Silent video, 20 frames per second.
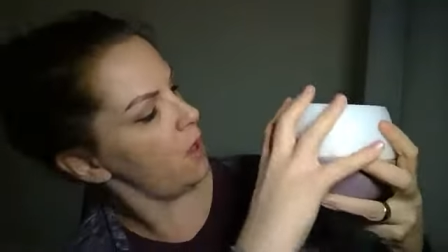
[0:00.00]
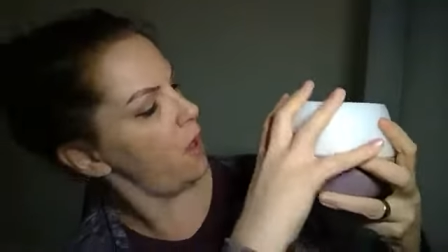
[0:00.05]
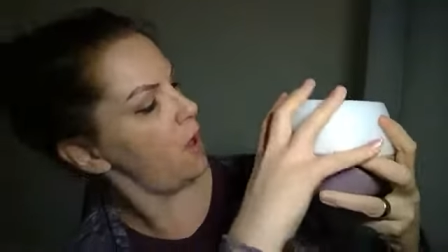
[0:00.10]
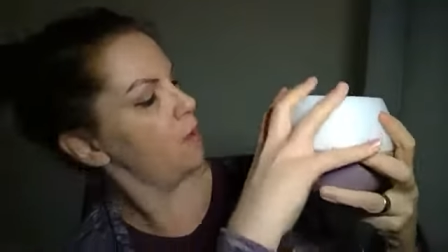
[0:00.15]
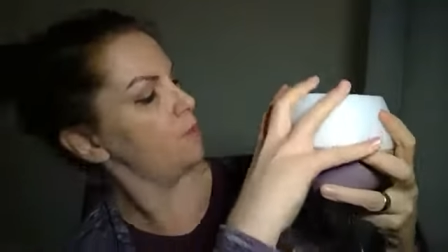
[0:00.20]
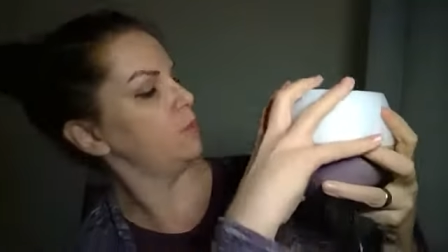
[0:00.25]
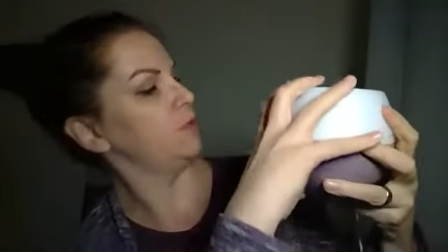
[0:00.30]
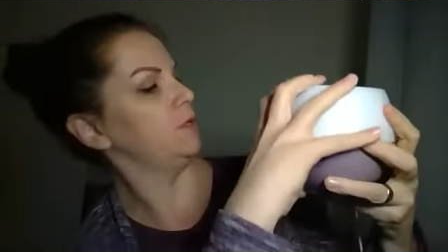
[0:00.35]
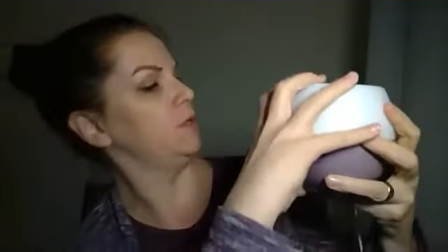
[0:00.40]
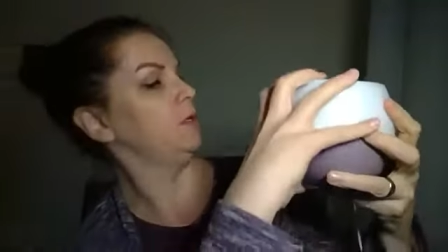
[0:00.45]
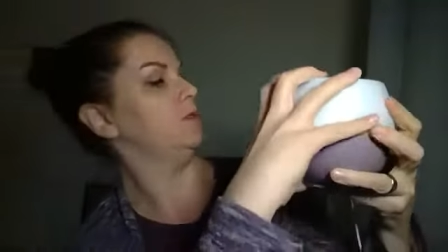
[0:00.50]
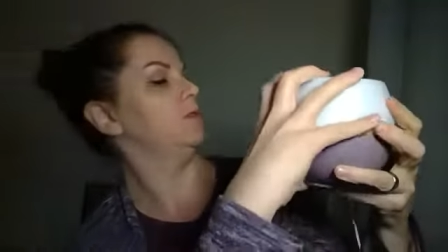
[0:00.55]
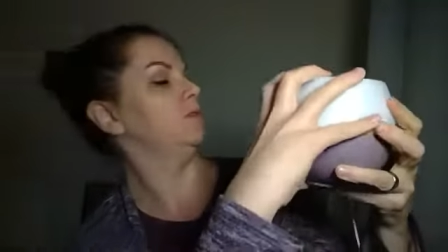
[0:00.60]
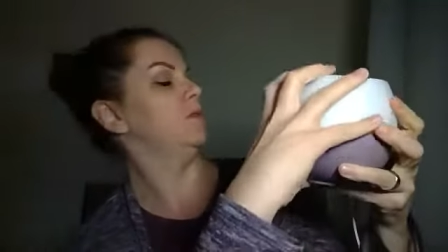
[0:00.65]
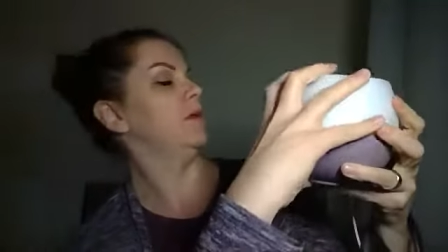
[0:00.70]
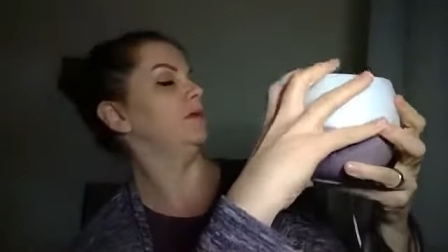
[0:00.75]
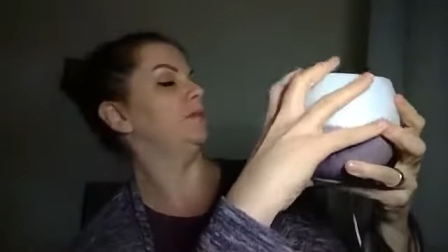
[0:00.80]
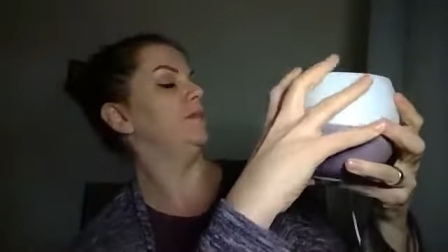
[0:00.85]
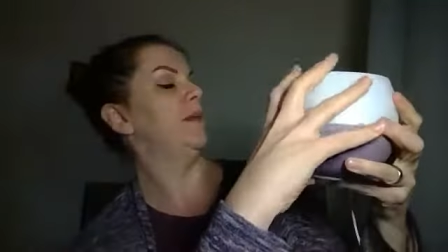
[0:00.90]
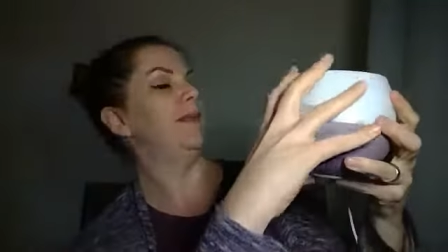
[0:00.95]
options.
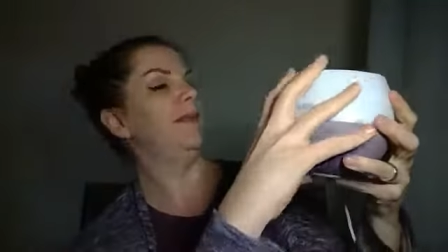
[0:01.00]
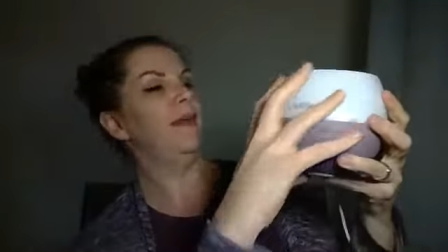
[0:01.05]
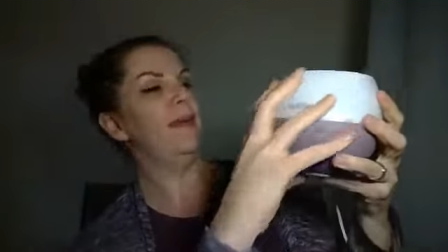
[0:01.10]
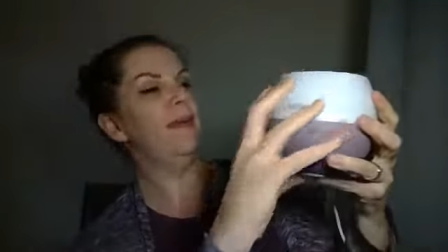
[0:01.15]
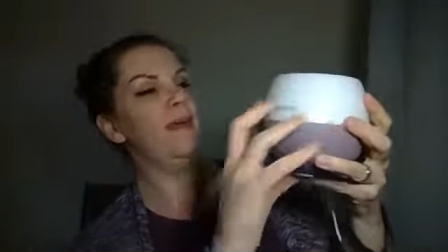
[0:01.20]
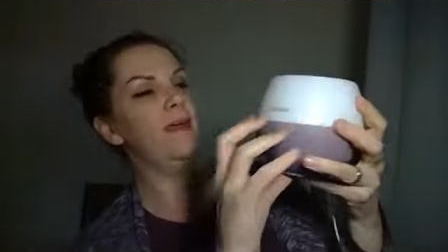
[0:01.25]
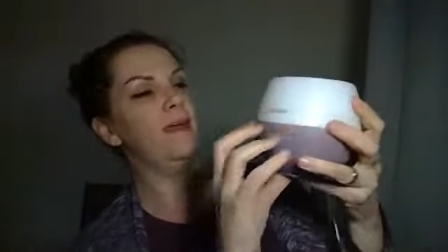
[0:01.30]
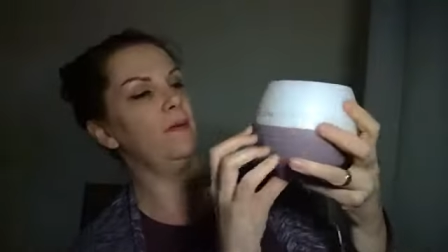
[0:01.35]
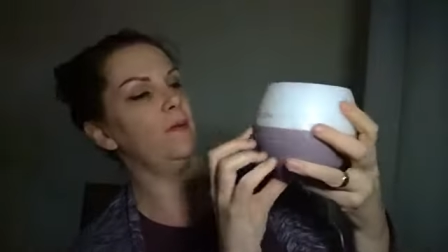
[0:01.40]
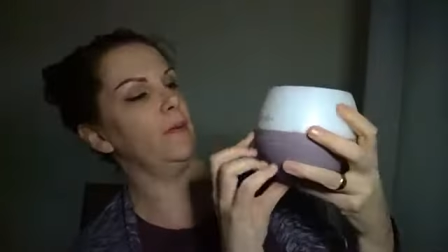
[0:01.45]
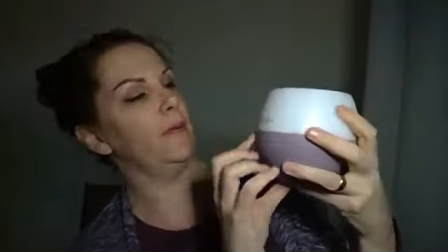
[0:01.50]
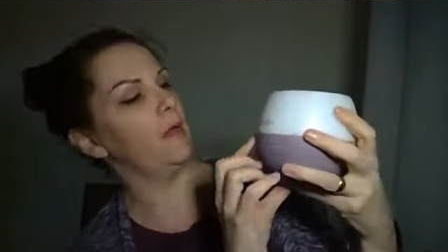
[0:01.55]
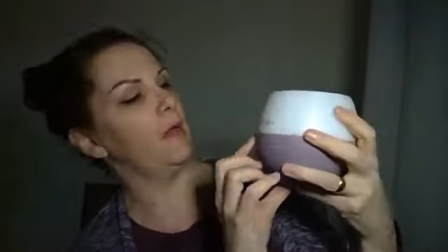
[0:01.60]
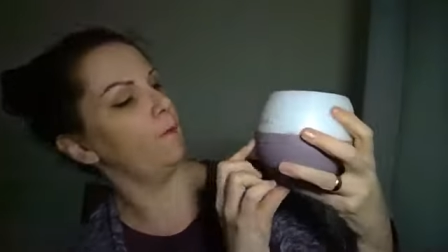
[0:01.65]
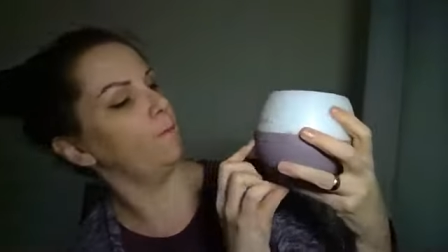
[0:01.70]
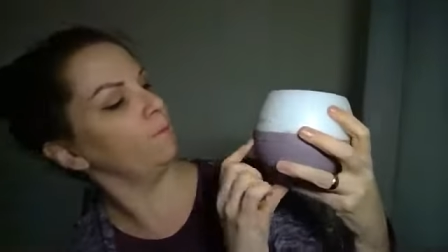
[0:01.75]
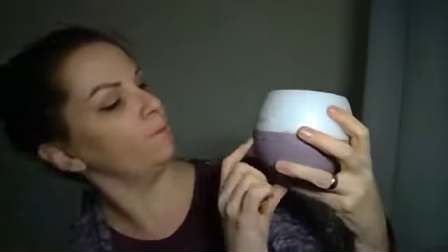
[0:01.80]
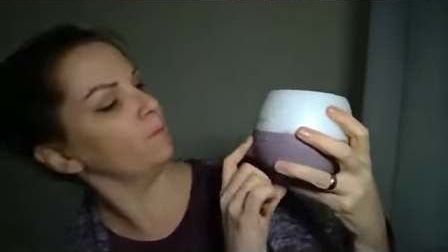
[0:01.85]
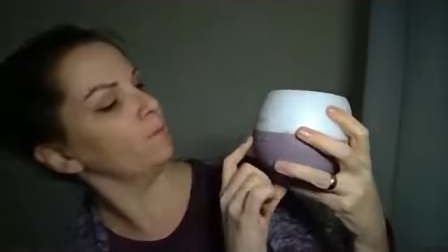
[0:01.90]
There we go.